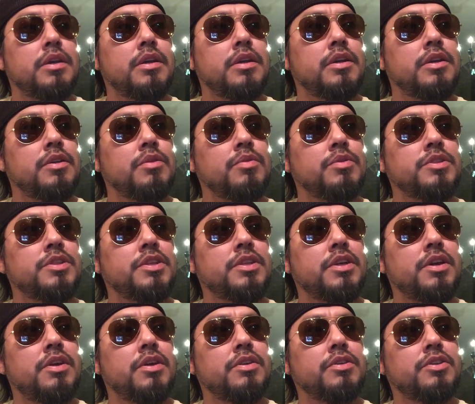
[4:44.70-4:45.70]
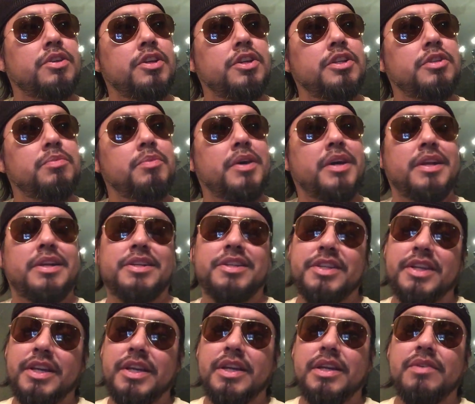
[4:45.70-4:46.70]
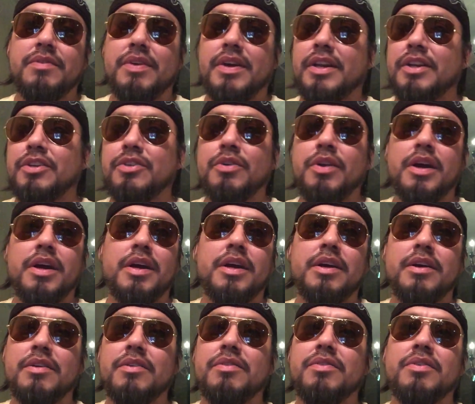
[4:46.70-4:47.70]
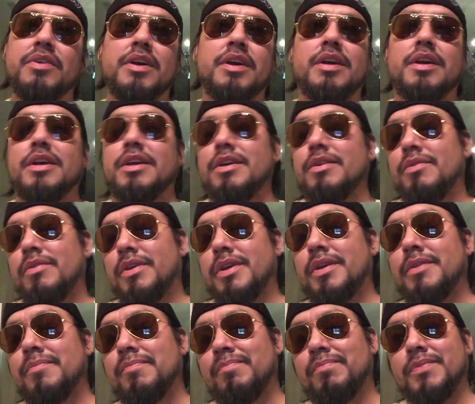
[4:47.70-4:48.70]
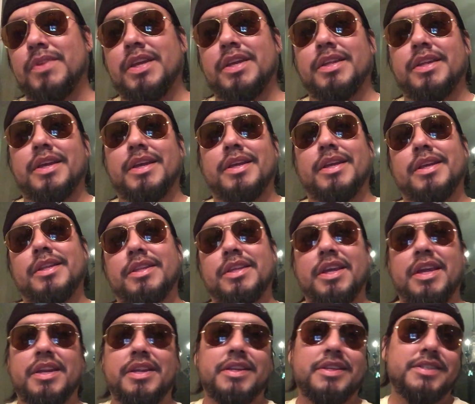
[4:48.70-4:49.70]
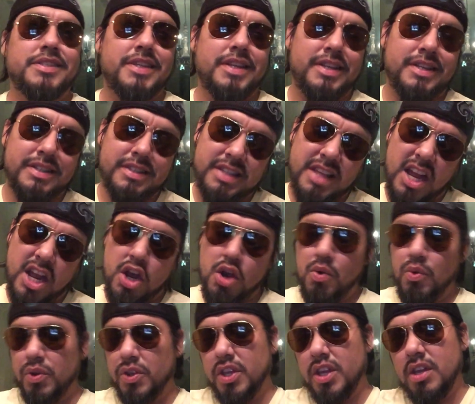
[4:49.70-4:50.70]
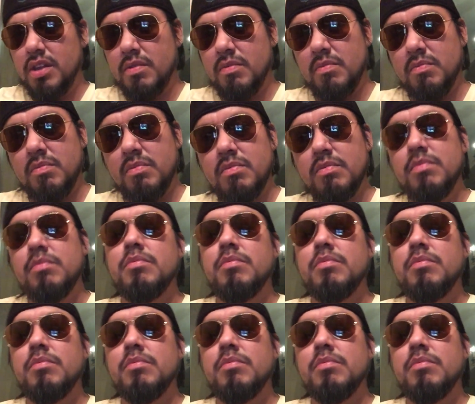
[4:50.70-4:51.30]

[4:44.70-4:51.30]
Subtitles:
He wasn't there to teach me how to shave, how to drive, right? And then at the end, he's like, the hell with him.